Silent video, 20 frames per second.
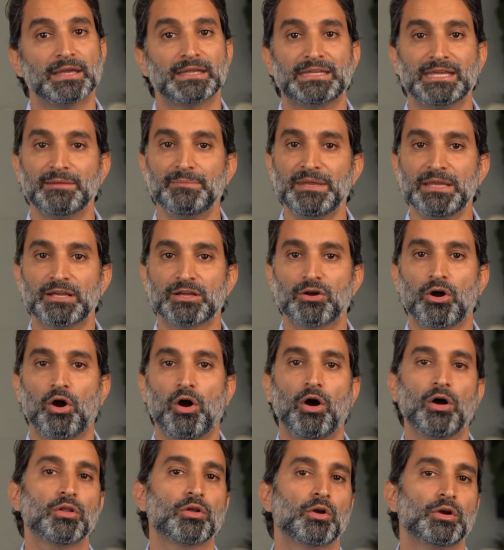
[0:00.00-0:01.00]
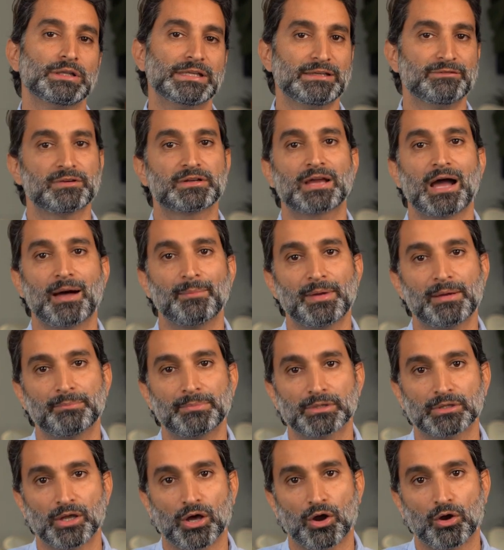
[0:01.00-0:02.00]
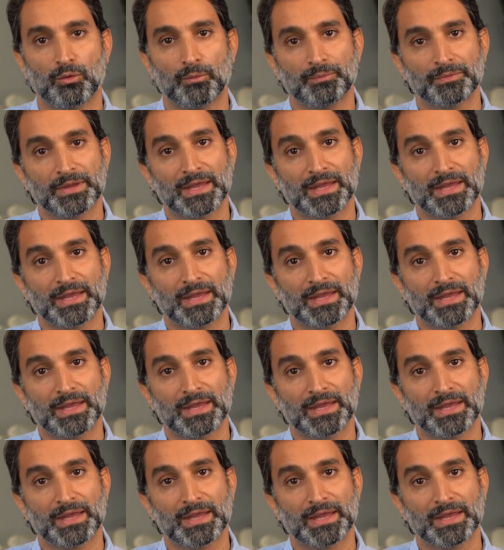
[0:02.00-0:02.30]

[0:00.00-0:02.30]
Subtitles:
give me a call or leave a comment below.